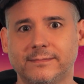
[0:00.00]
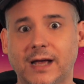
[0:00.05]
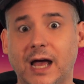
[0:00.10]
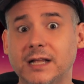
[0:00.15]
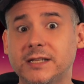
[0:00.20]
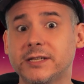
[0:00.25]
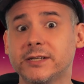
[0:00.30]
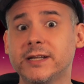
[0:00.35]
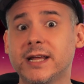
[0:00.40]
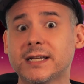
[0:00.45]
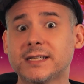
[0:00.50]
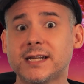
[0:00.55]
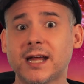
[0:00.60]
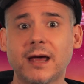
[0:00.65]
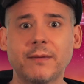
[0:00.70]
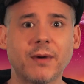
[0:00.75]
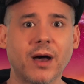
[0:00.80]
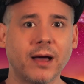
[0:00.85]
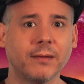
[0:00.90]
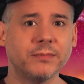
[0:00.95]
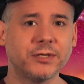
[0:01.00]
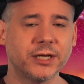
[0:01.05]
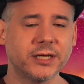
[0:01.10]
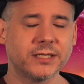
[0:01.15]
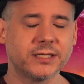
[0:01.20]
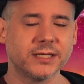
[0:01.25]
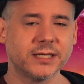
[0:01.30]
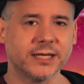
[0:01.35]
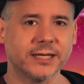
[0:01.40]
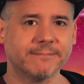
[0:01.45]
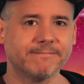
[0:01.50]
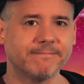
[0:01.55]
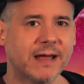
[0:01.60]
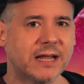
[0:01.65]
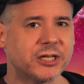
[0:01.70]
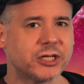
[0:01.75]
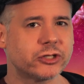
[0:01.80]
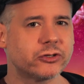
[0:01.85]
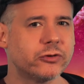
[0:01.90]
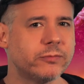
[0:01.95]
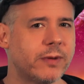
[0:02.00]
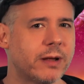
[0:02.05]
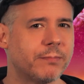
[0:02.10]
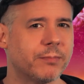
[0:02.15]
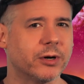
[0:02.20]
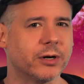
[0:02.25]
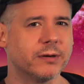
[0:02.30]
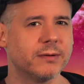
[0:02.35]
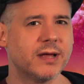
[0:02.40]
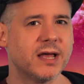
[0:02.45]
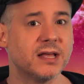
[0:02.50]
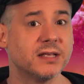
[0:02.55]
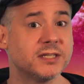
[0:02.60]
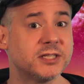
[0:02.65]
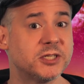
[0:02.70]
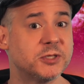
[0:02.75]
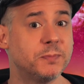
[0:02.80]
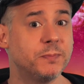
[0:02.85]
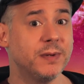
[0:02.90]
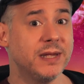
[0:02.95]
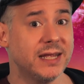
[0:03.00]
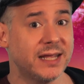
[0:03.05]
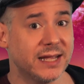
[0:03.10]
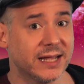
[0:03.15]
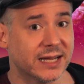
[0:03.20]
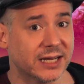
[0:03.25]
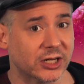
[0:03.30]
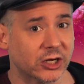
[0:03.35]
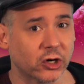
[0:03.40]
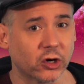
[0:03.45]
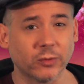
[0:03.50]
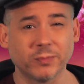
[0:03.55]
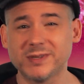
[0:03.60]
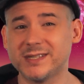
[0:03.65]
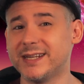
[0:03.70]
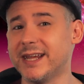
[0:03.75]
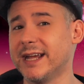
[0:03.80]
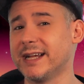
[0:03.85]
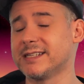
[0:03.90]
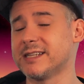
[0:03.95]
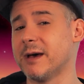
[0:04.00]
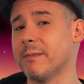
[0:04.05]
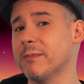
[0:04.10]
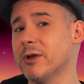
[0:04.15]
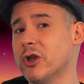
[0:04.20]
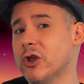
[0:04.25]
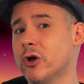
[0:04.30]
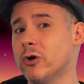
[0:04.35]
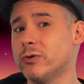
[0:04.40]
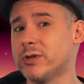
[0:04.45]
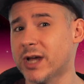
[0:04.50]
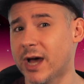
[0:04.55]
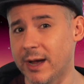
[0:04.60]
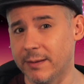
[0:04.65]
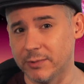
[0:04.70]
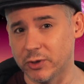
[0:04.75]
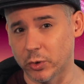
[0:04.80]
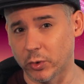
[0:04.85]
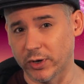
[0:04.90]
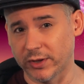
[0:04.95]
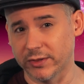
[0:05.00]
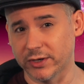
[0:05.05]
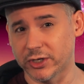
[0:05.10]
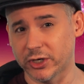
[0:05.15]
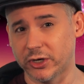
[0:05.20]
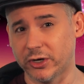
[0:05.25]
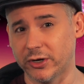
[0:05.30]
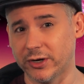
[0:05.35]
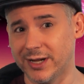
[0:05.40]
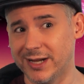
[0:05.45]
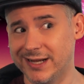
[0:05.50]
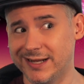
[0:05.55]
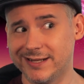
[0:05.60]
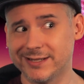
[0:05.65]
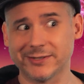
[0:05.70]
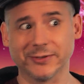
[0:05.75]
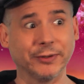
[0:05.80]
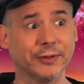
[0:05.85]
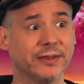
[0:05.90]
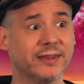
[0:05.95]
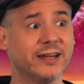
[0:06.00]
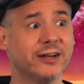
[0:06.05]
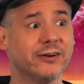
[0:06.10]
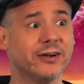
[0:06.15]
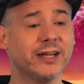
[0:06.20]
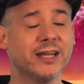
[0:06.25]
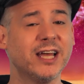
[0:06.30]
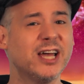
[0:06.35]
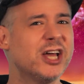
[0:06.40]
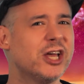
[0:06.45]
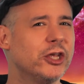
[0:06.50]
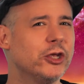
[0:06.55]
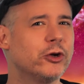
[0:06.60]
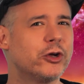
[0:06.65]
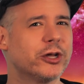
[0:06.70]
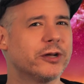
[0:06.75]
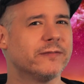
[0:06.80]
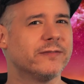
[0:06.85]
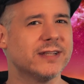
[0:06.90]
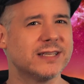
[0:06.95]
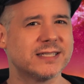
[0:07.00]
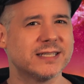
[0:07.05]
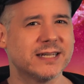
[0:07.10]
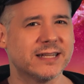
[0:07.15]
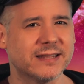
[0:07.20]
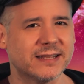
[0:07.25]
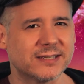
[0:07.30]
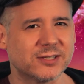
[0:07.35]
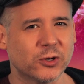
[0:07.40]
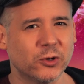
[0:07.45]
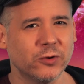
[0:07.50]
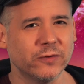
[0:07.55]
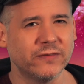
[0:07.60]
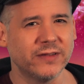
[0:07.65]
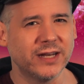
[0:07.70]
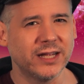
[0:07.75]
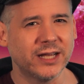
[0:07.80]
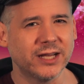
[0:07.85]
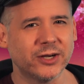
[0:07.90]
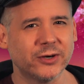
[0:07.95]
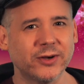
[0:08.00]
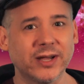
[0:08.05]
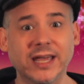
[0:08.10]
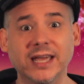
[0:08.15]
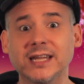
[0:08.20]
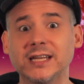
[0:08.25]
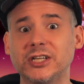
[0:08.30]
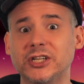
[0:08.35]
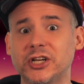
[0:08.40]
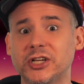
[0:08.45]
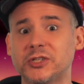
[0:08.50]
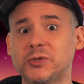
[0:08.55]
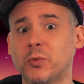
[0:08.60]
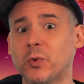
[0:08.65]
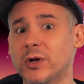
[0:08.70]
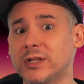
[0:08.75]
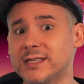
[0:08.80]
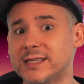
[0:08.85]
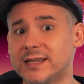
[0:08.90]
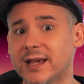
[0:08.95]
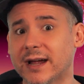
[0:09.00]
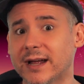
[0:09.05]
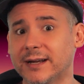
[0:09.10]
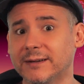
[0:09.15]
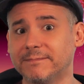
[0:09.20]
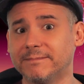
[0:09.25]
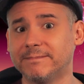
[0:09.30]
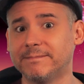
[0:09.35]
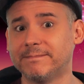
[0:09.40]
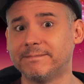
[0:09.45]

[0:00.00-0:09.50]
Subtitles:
Until next time, I'm JC, and just remember, speaking in GURPS takes up no time during the turn, so in theory, you could have listened to this whole video in just 1 second.